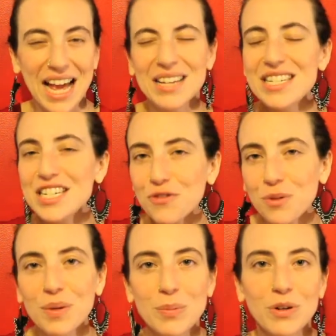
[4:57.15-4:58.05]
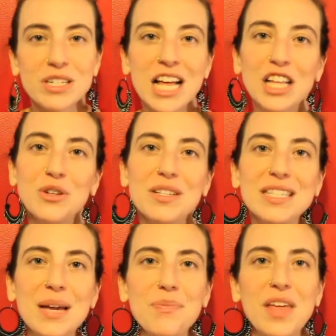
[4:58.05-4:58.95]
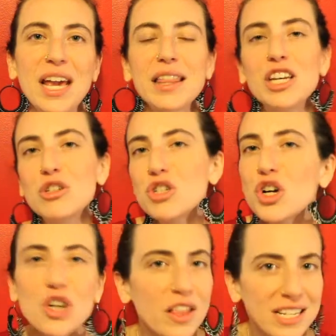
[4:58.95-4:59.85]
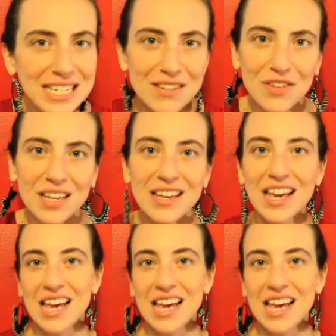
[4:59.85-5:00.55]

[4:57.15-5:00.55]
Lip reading: And different people are telling you the same thing, and then you turn on the TV